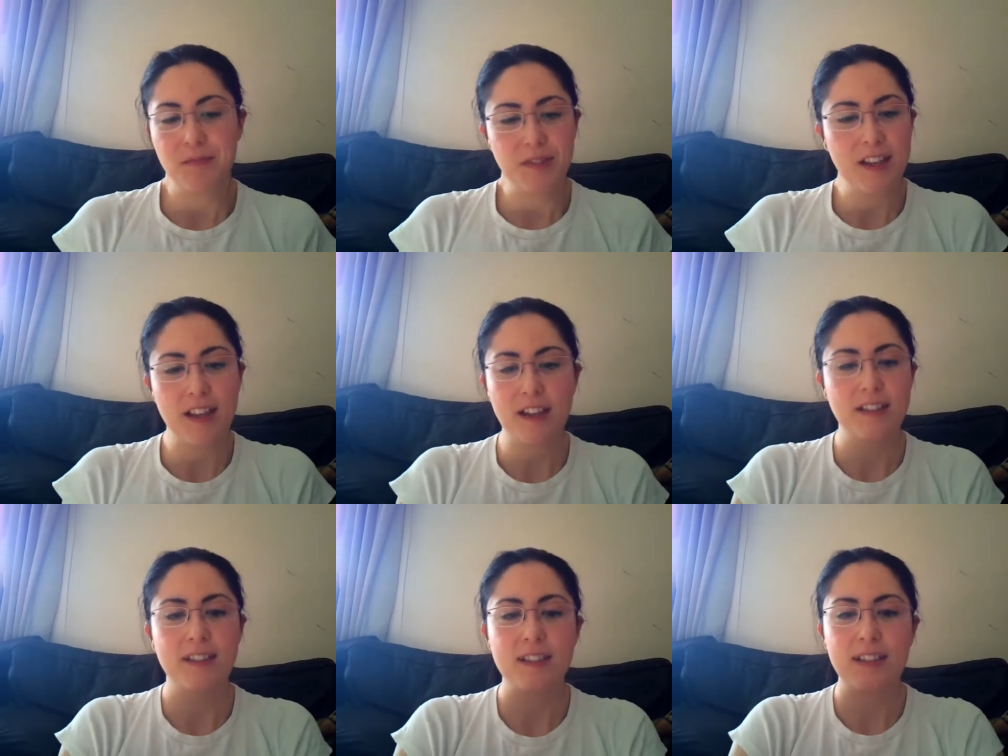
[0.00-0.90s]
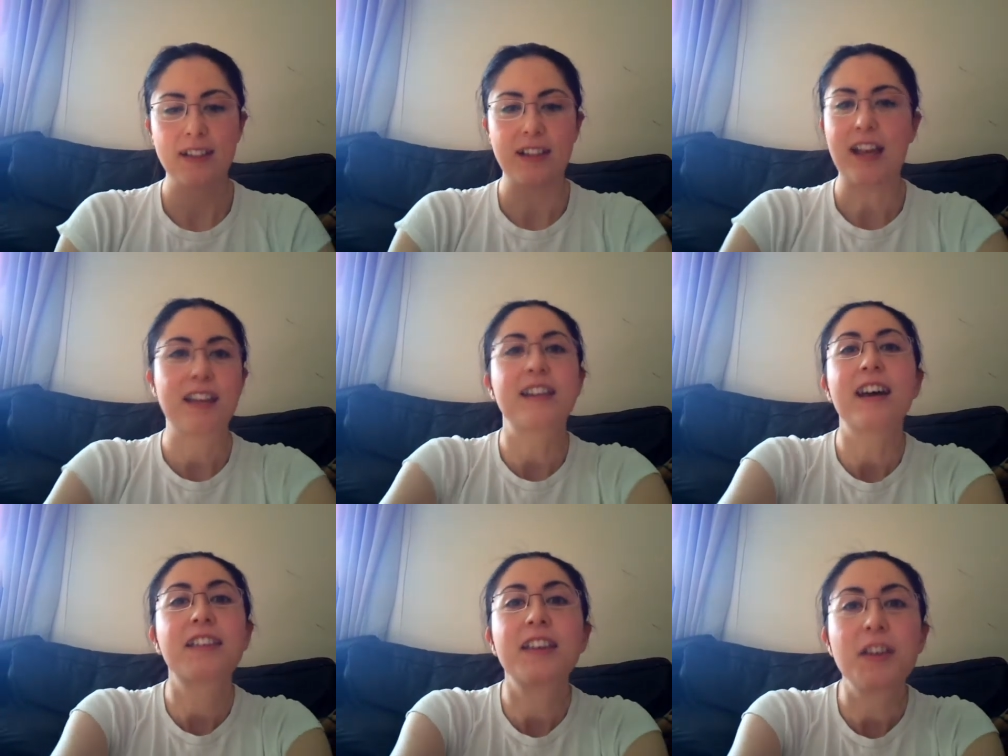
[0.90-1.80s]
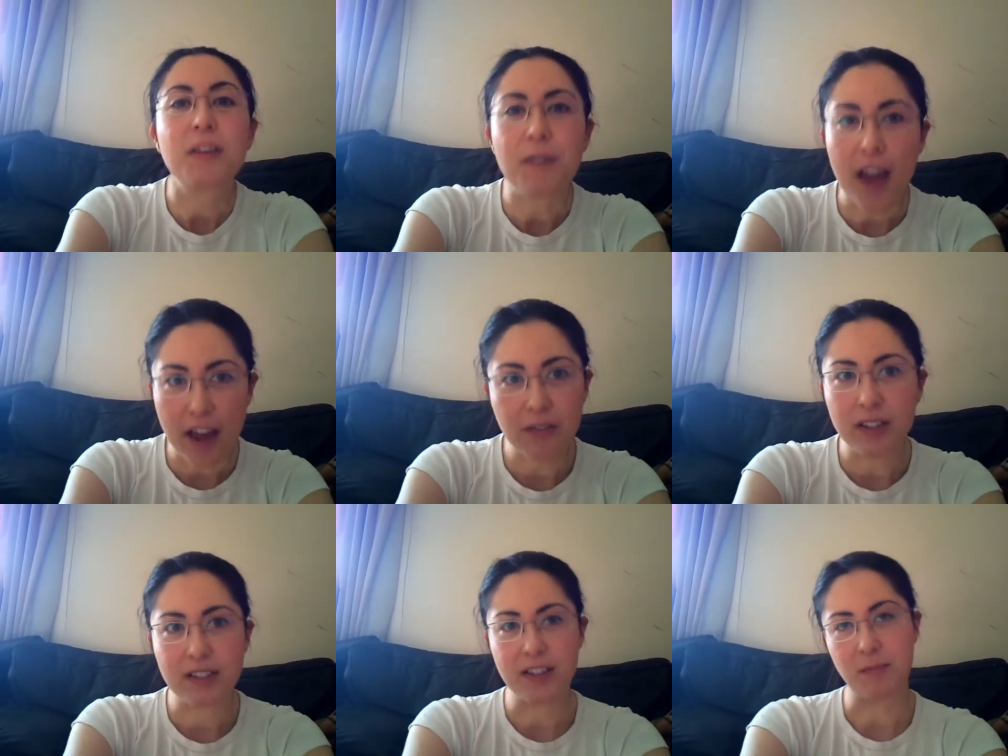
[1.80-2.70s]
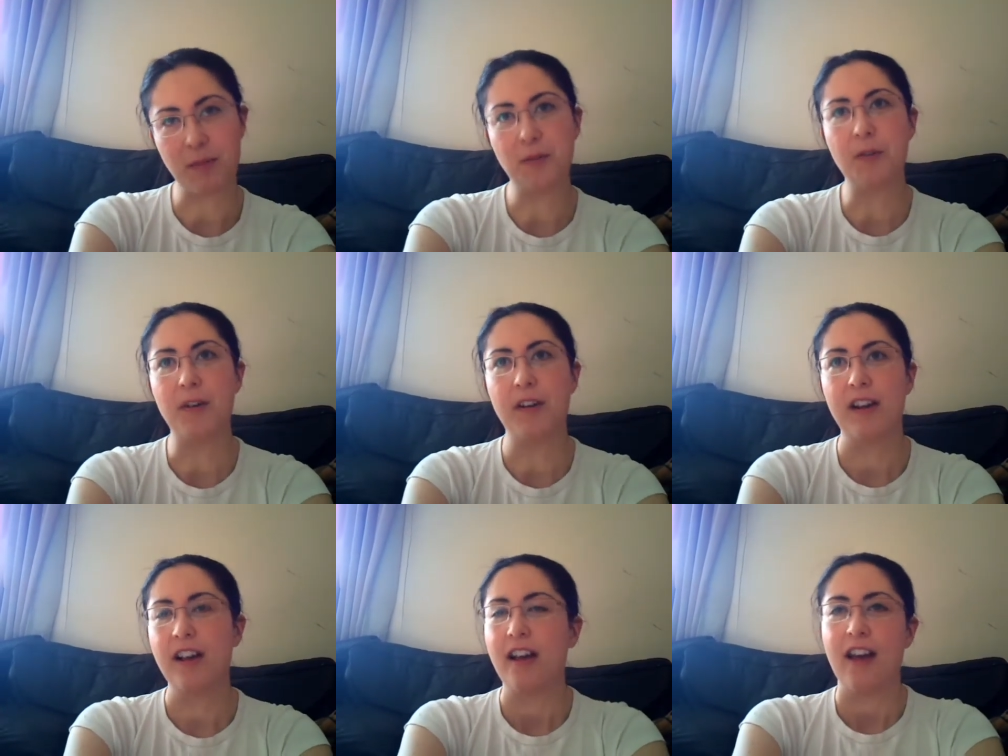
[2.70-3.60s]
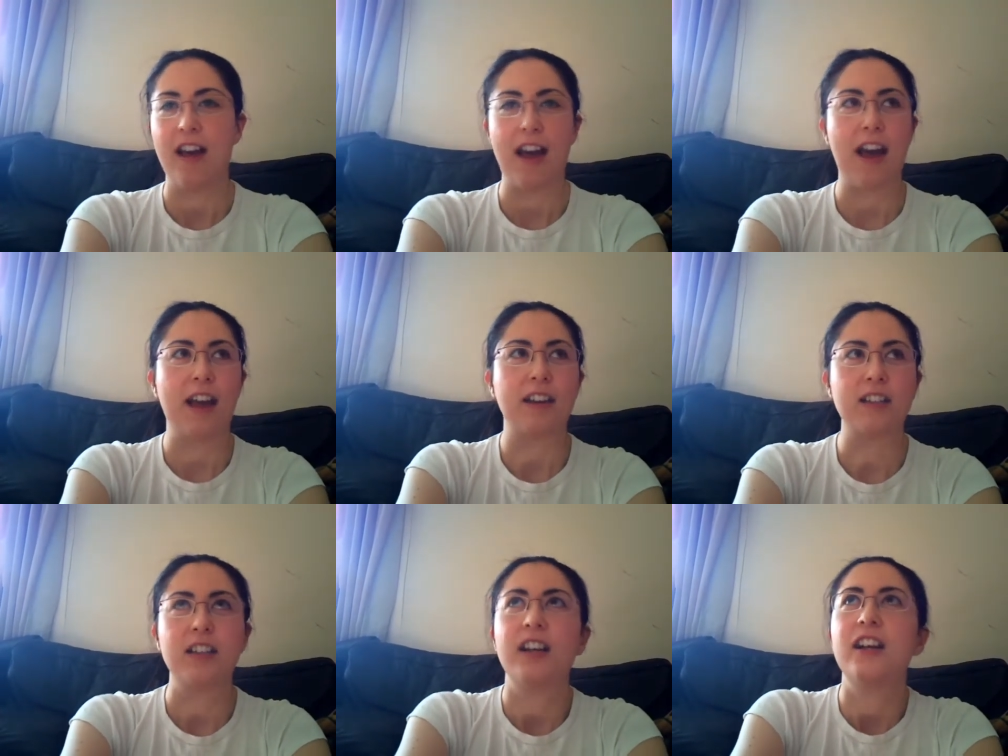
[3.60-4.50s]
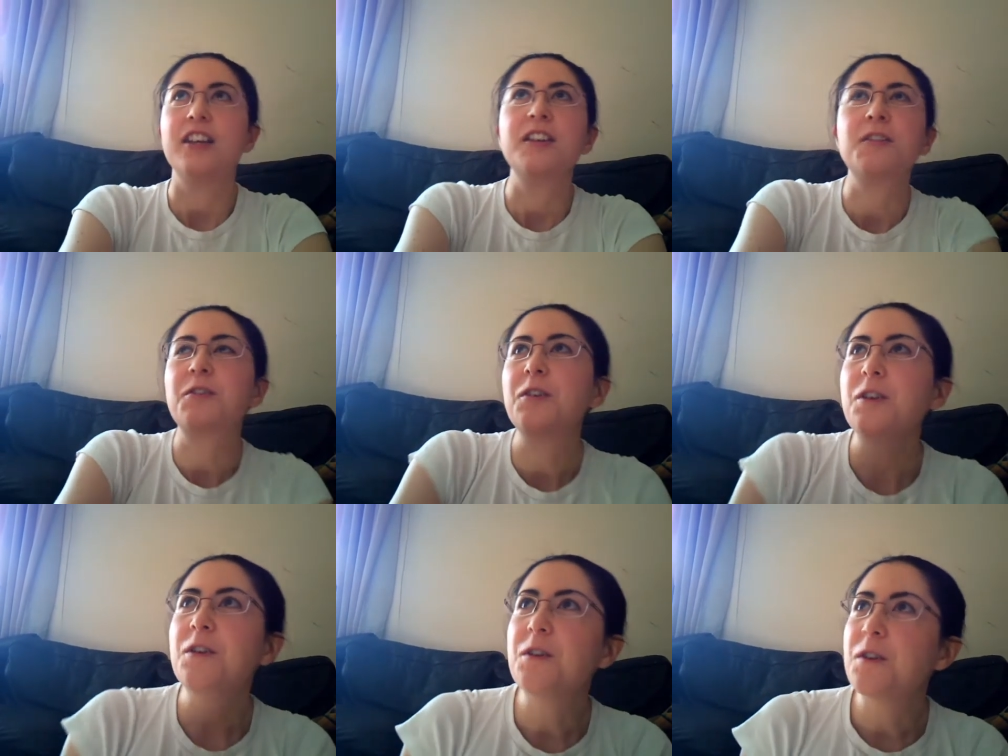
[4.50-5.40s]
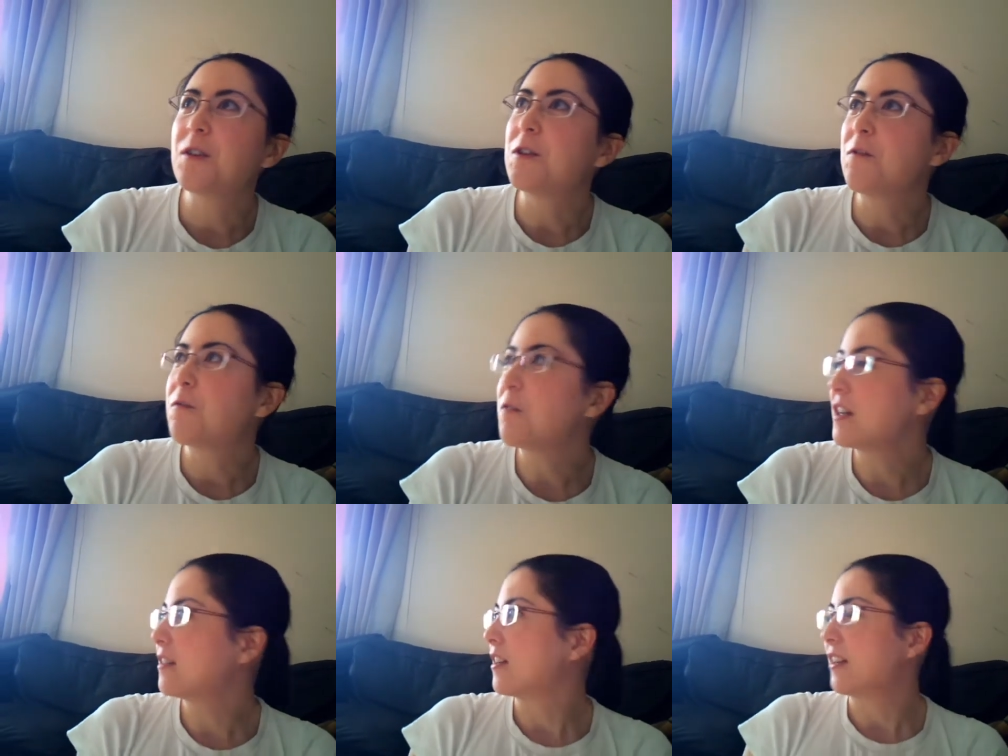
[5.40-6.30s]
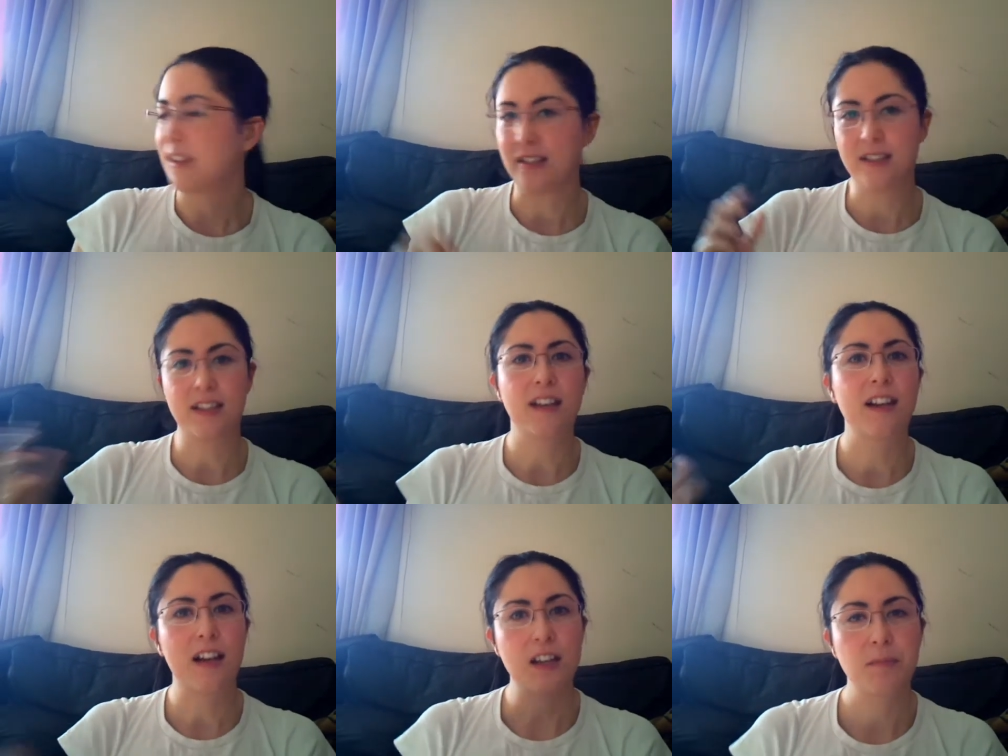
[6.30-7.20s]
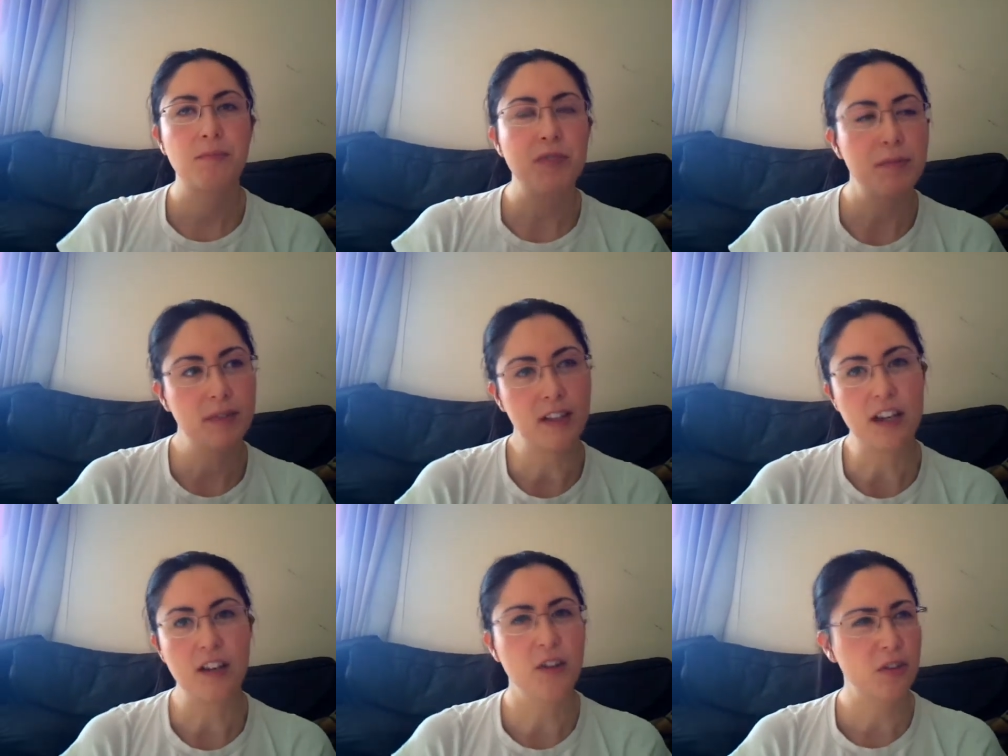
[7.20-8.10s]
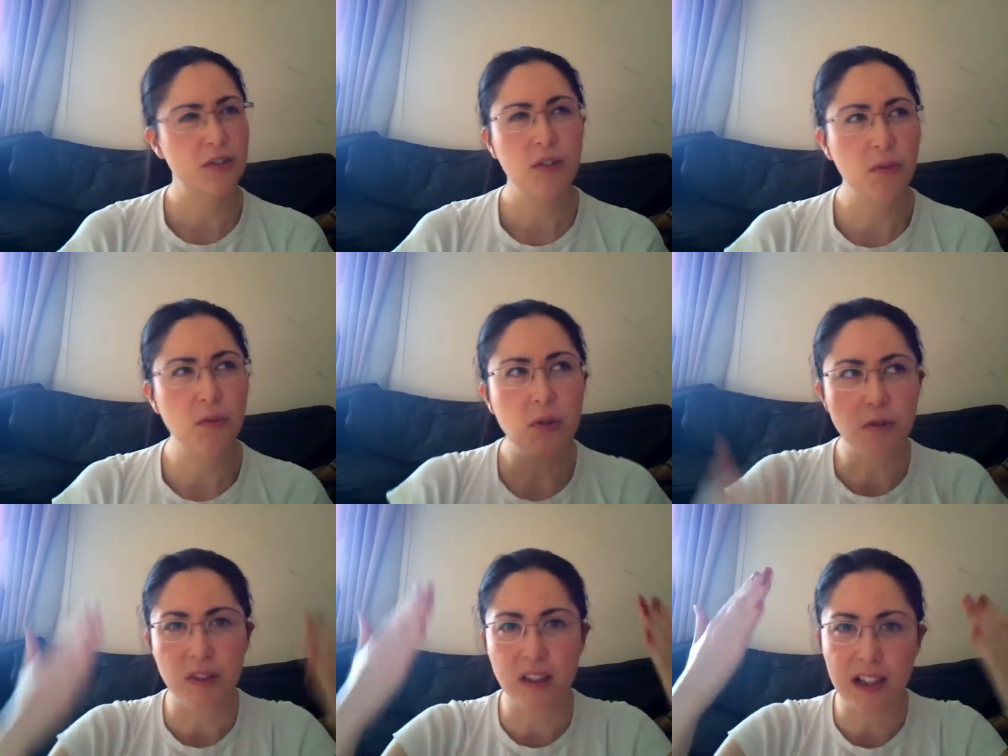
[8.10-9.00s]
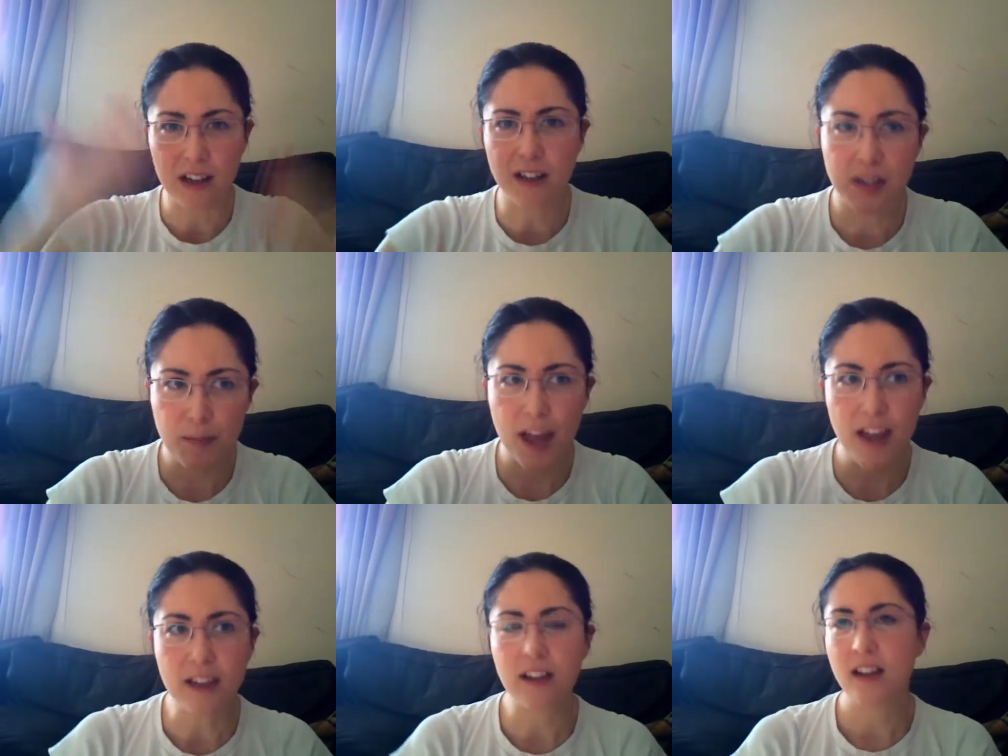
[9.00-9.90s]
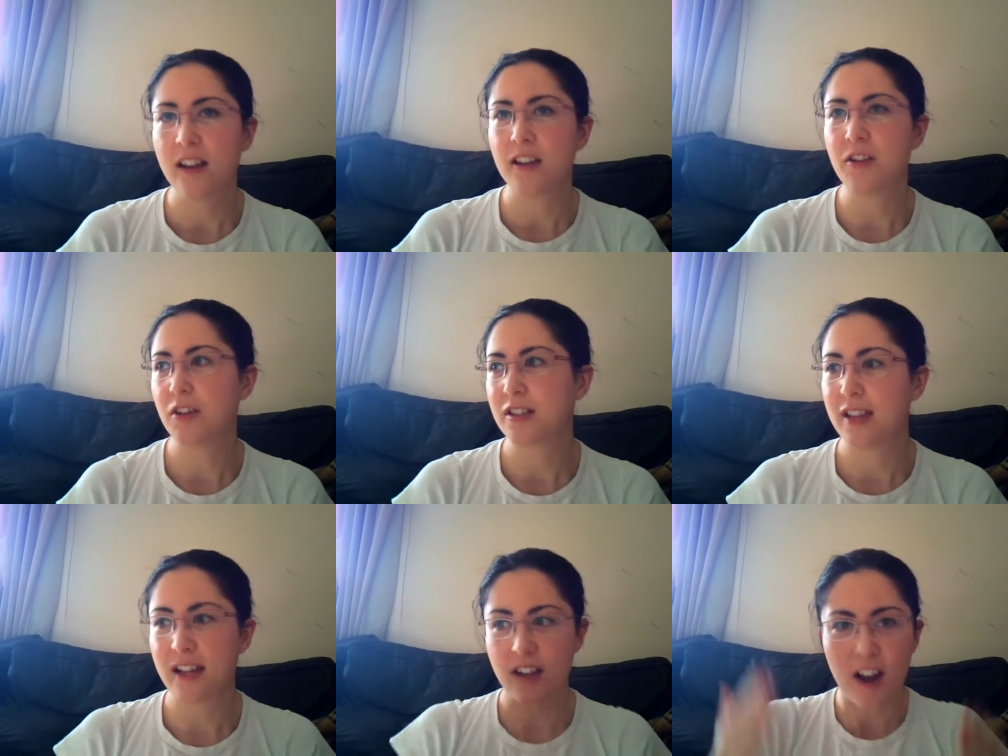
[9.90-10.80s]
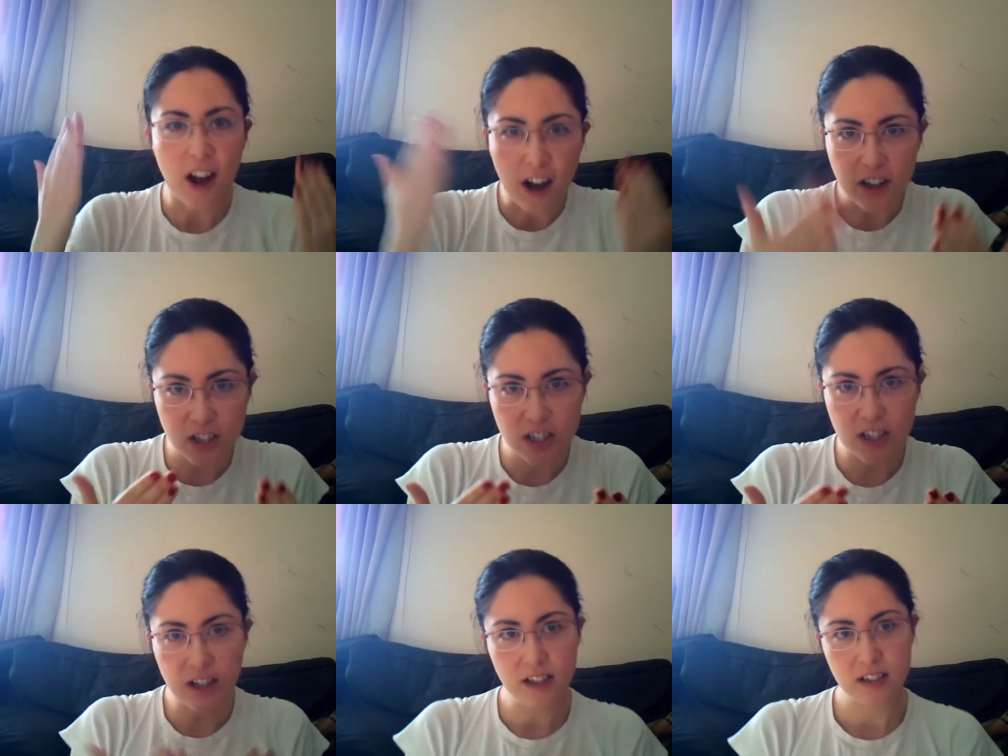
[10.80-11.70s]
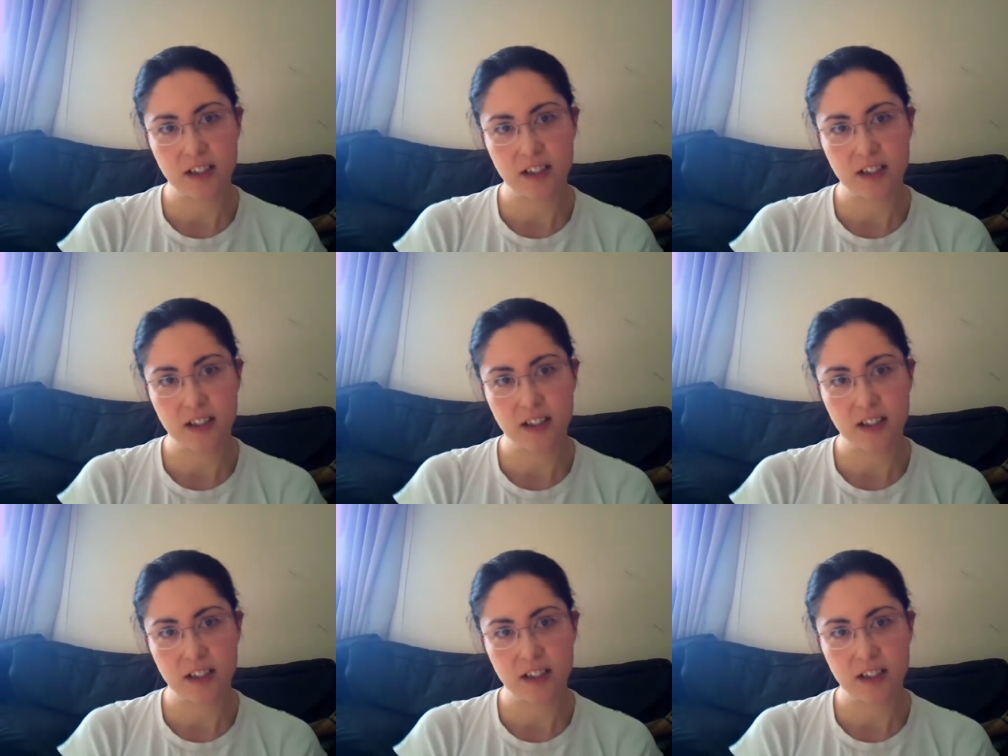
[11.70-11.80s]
It's like nothing you've ever seen before. And you feel the sunlight properly, not through the glass pane, not that harsh light.